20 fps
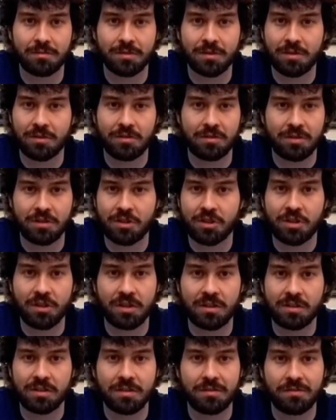They're using shitty
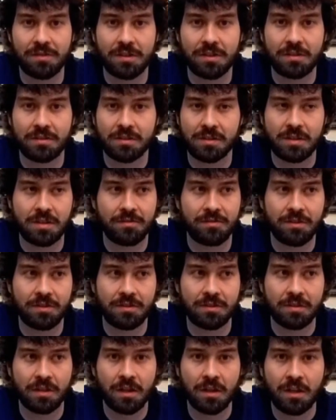
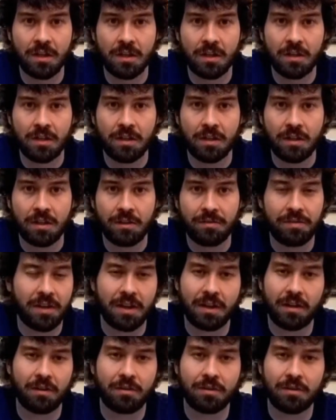TVs
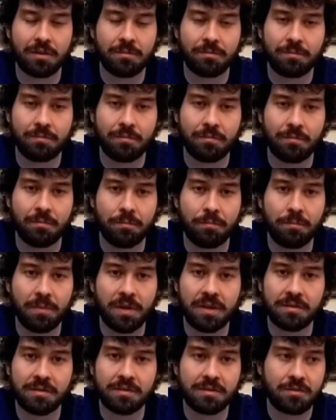that aren't
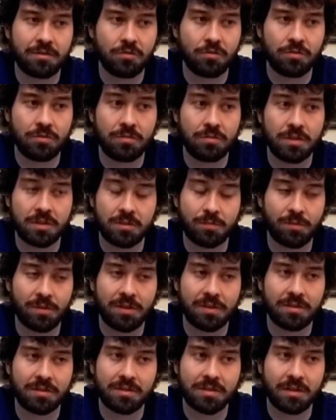meant to
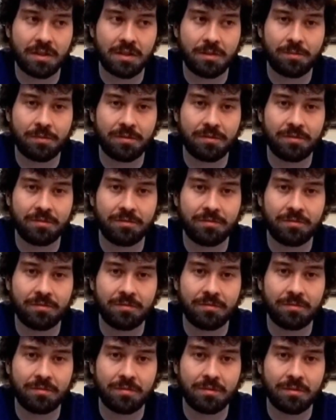display this type of
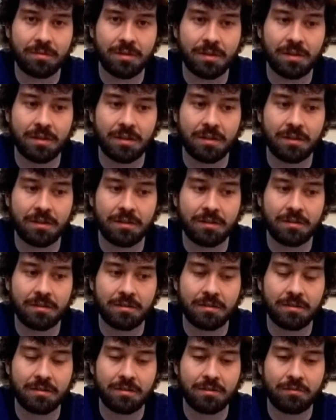
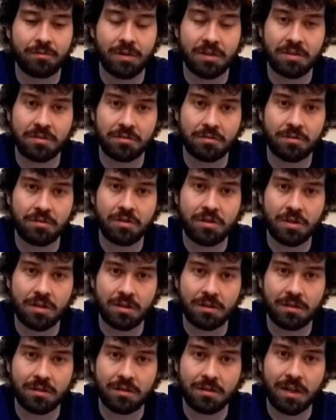
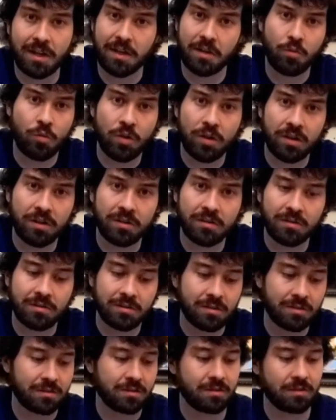resolution anyway.
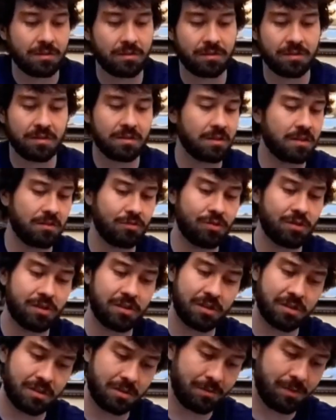So it really
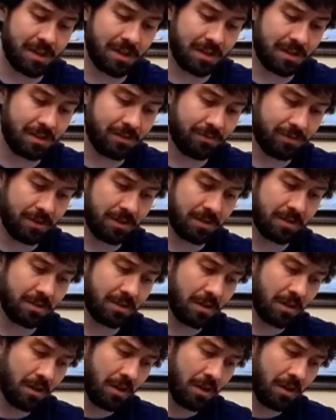doesn't make a difference.